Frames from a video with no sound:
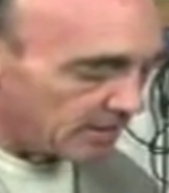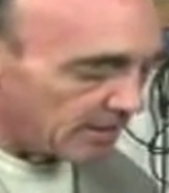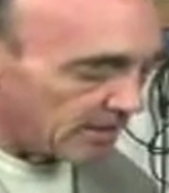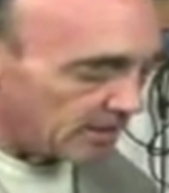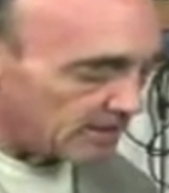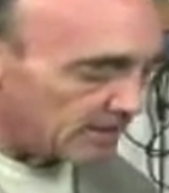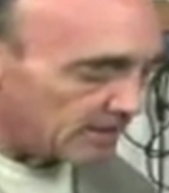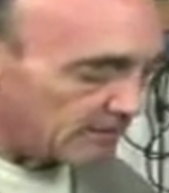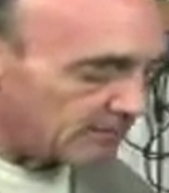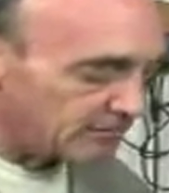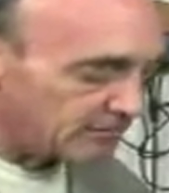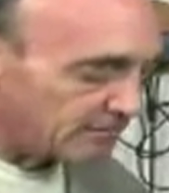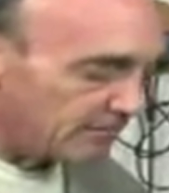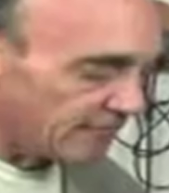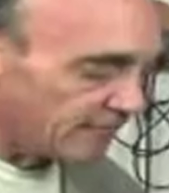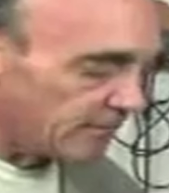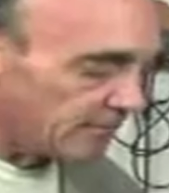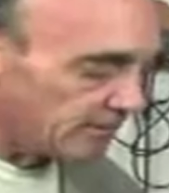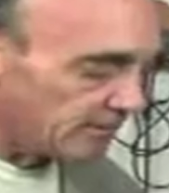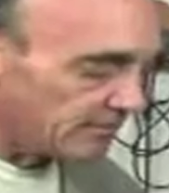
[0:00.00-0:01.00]
like a
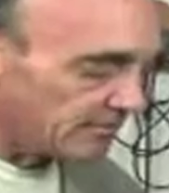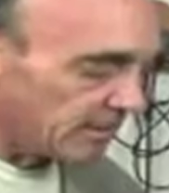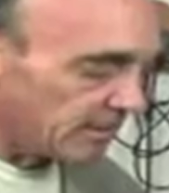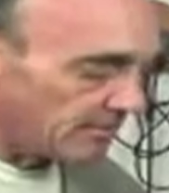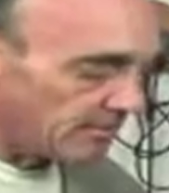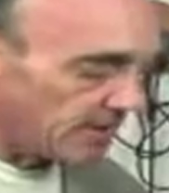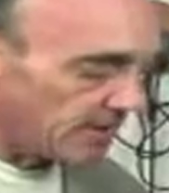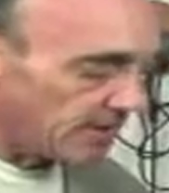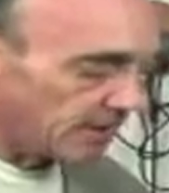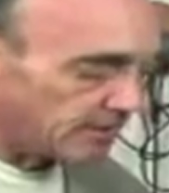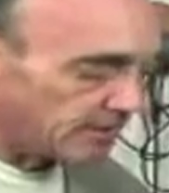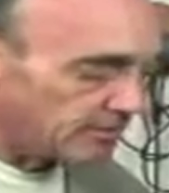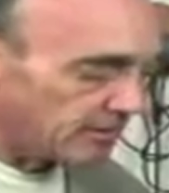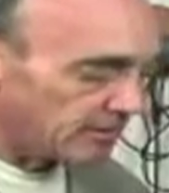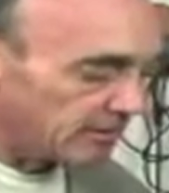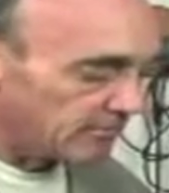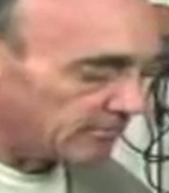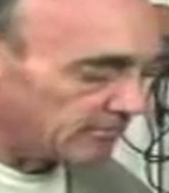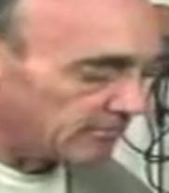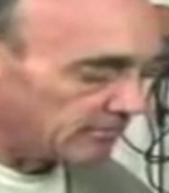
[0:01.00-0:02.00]
shuffle about like
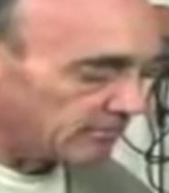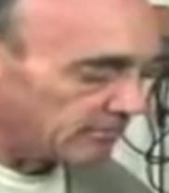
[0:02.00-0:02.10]
this.